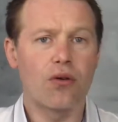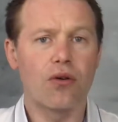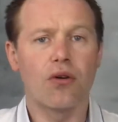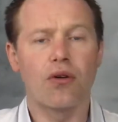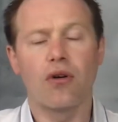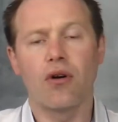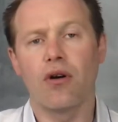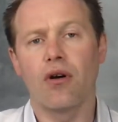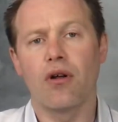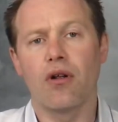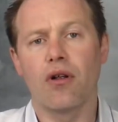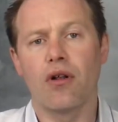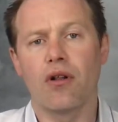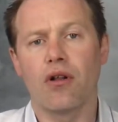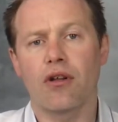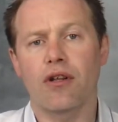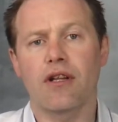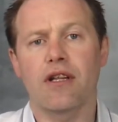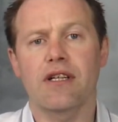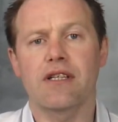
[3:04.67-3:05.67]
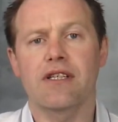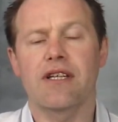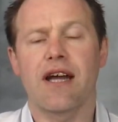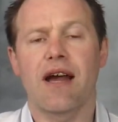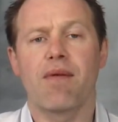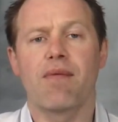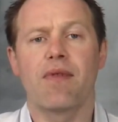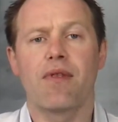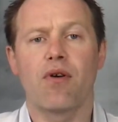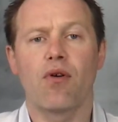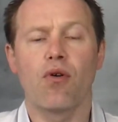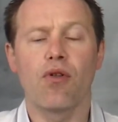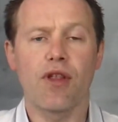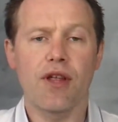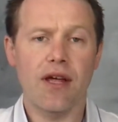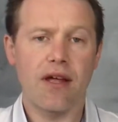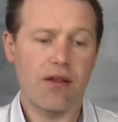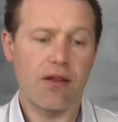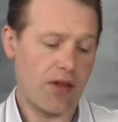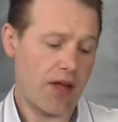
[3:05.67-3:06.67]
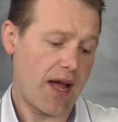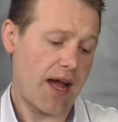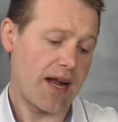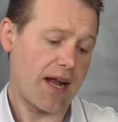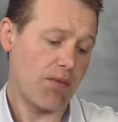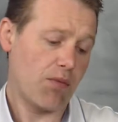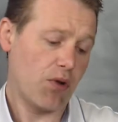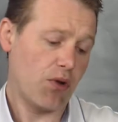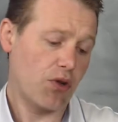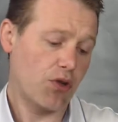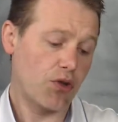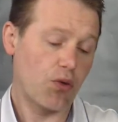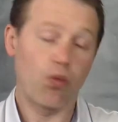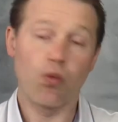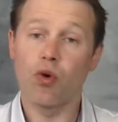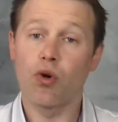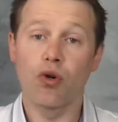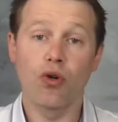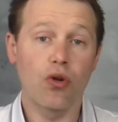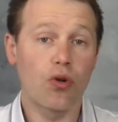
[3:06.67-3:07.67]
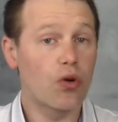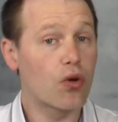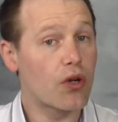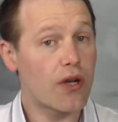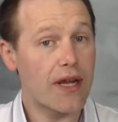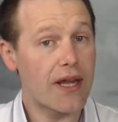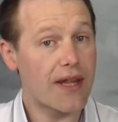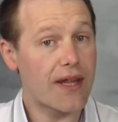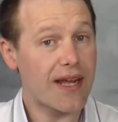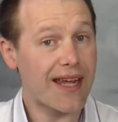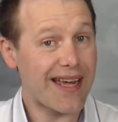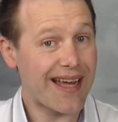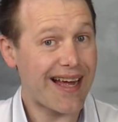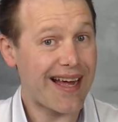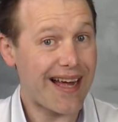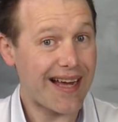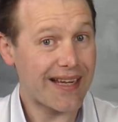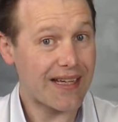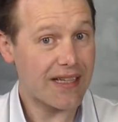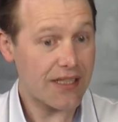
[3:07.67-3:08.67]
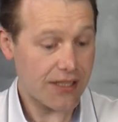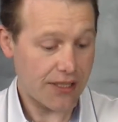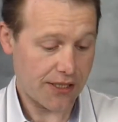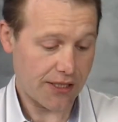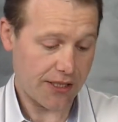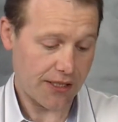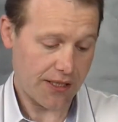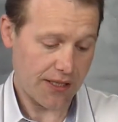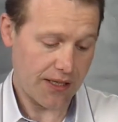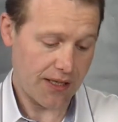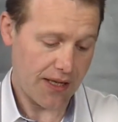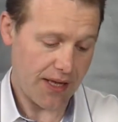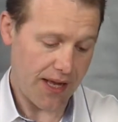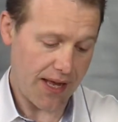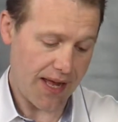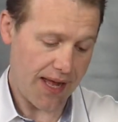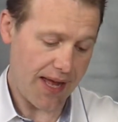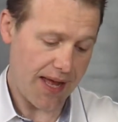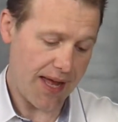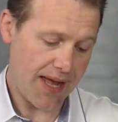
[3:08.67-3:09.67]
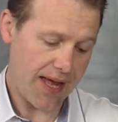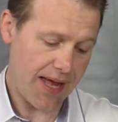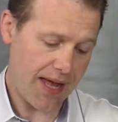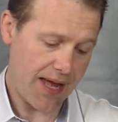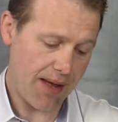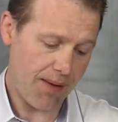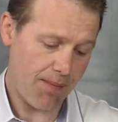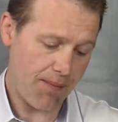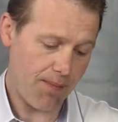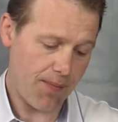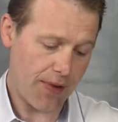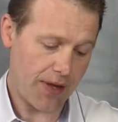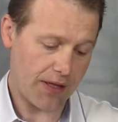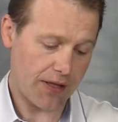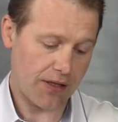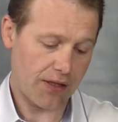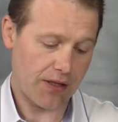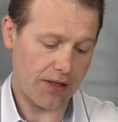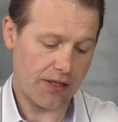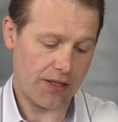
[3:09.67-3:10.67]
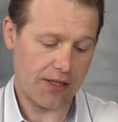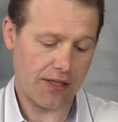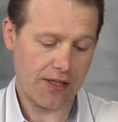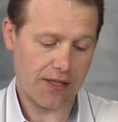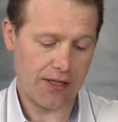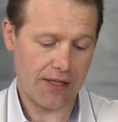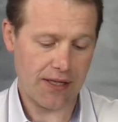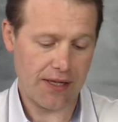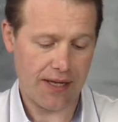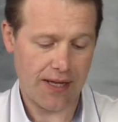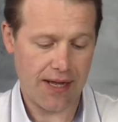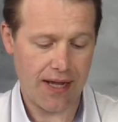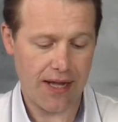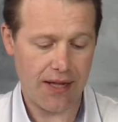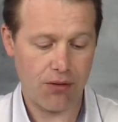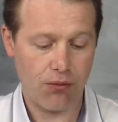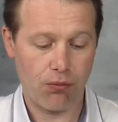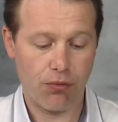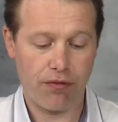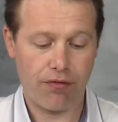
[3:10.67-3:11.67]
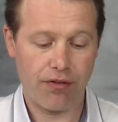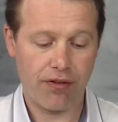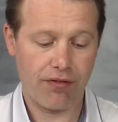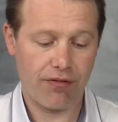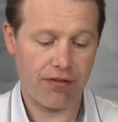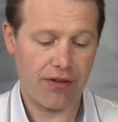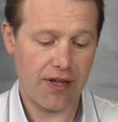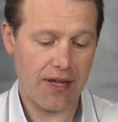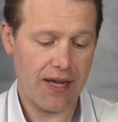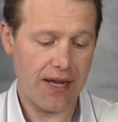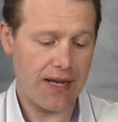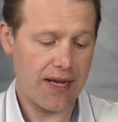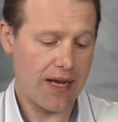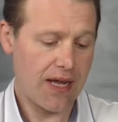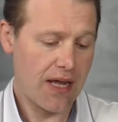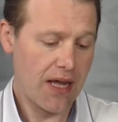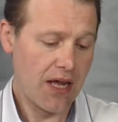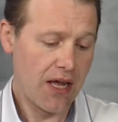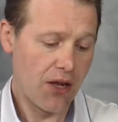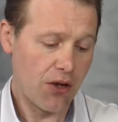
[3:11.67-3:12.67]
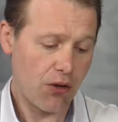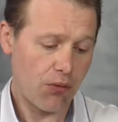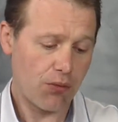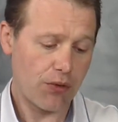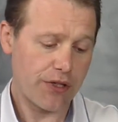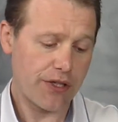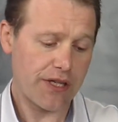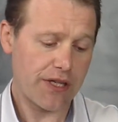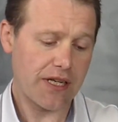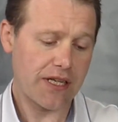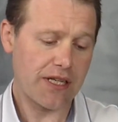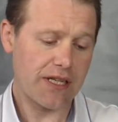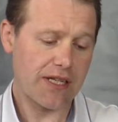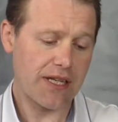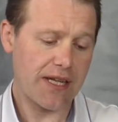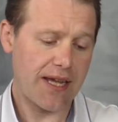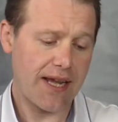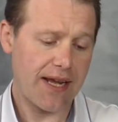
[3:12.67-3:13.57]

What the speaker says: A lot of the time other animals won't go near the carcass. That's number 15. Number 16.